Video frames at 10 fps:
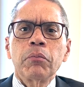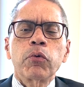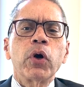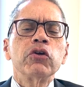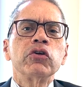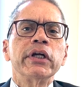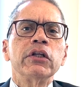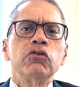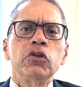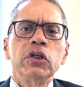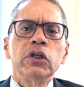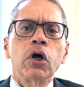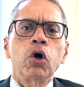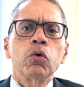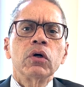President and
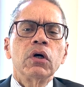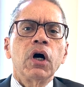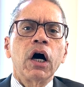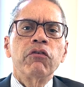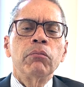CEO of